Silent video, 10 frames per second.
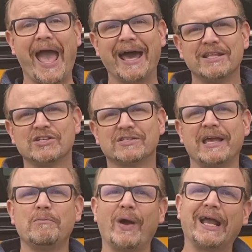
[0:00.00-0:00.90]
And in the
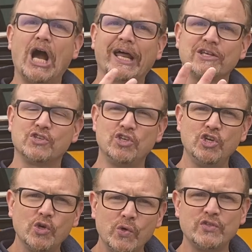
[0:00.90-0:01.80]
same way, God is
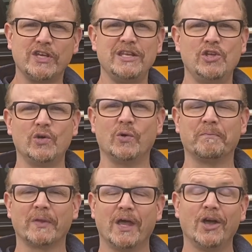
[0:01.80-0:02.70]
using you.
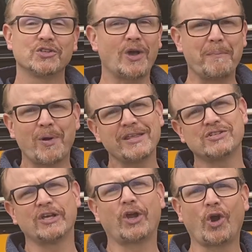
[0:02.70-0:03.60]
So I pray
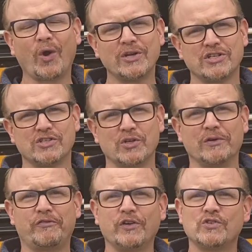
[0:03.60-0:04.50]
this encourages you
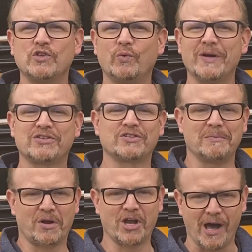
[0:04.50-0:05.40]
and fills you with
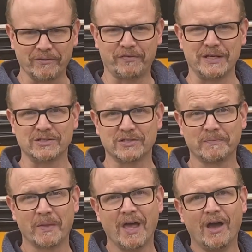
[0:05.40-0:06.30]
some confidence.
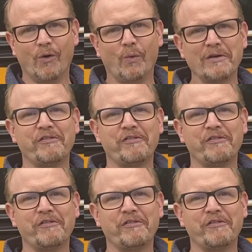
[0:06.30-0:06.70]
One